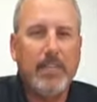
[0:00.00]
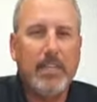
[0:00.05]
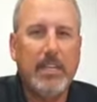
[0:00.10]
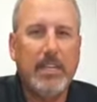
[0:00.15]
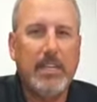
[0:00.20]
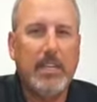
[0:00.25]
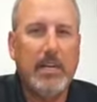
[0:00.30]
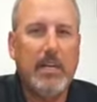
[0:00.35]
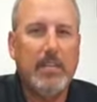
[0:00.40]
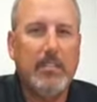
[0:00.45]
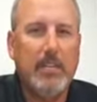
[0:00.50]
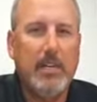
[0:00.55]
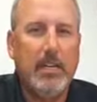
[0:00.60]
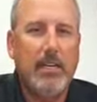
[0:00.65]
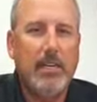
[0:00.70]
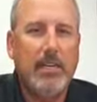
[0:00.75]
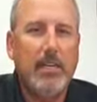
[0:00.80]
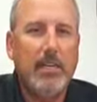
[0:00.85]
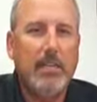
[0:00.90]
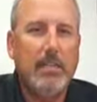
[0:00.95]
a
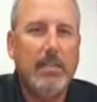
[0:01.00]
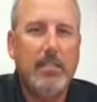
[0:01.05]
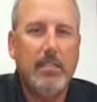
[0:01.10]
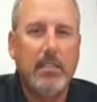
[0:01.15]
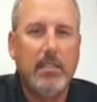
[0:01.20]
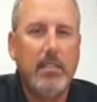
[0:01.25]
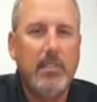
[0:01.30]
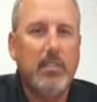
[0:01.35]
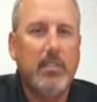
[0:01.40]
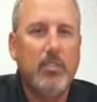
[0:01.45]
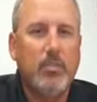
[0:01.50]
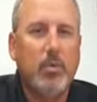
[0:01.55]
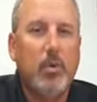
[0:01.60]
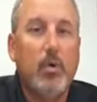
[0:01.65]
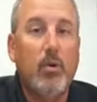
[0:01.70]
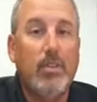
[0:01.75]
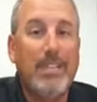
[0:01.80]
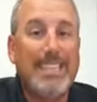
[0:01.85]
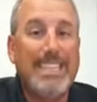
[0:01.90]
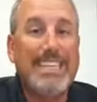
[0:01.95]
contract is because lenders
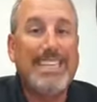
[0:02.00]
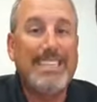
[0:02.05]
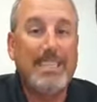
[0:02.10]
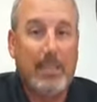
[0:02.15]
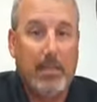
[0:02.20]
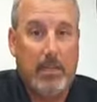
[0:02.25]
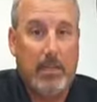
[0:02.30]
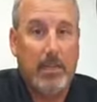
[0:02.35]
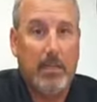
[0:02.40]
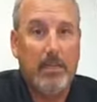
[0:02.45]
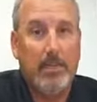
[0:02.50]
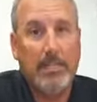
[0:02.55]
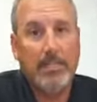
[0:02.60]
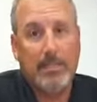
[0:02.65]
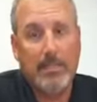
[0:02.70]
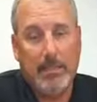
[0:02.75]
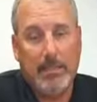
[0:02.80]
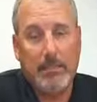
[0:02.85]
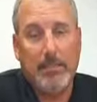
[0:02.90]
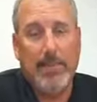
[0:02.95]
won't lend on it.
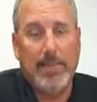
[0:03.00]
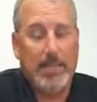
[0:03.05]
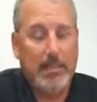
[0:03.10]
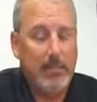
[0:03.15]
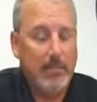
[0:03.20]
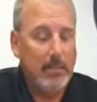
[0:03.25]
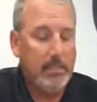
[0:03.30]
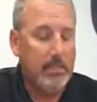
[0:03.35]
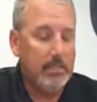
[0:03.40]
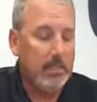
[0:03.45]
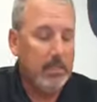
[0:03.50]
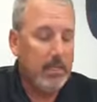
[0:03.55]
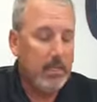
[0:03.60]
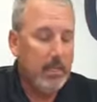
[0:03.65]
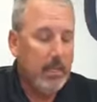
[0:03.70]
That's the main reason.